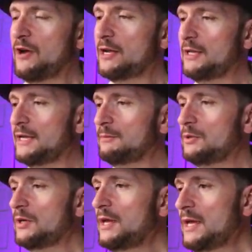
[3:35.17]
very
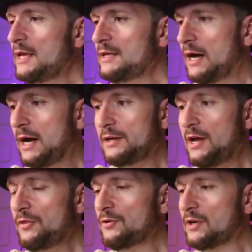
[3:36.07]
collectible.
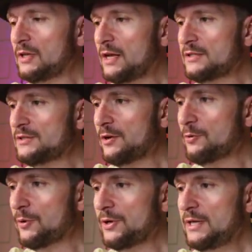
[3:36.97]
Another Alonzo
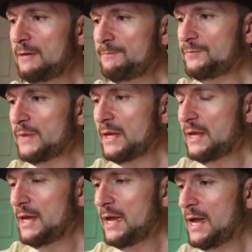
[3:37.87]
rookie.
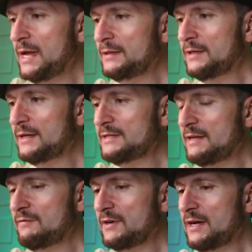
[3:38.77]
And it's
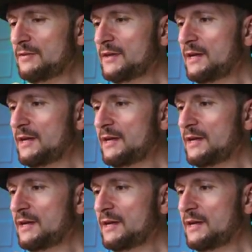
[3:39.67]
even got the